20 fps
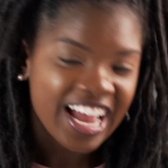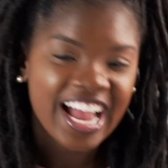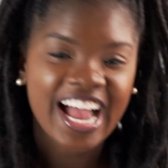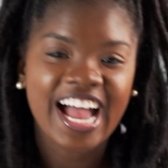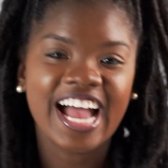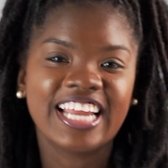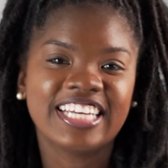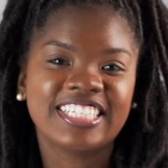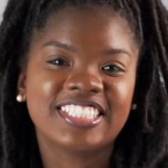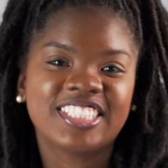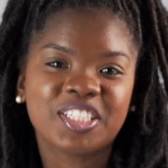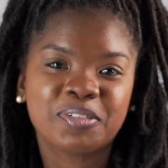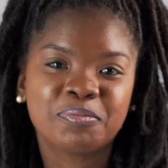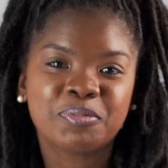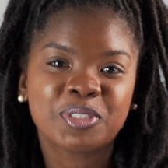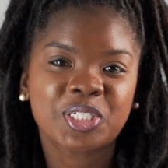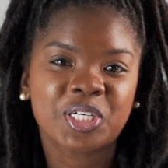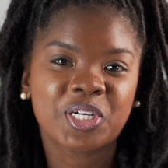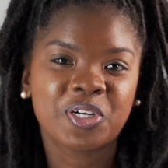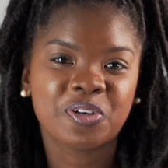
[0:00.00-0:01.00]
and
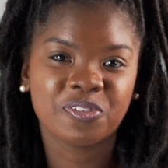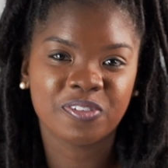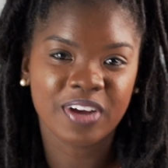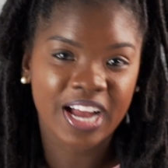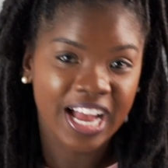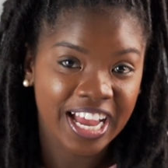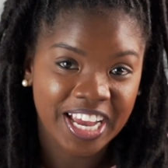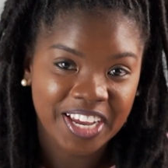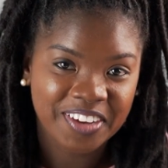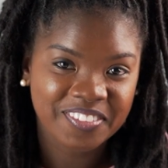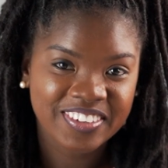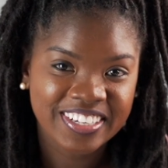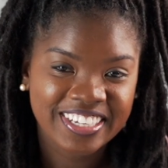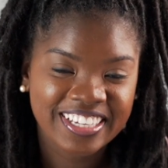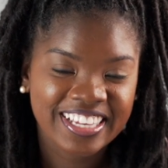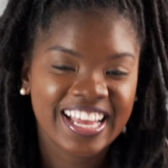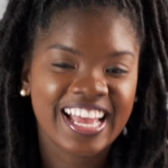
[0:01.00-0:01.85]
subscribe.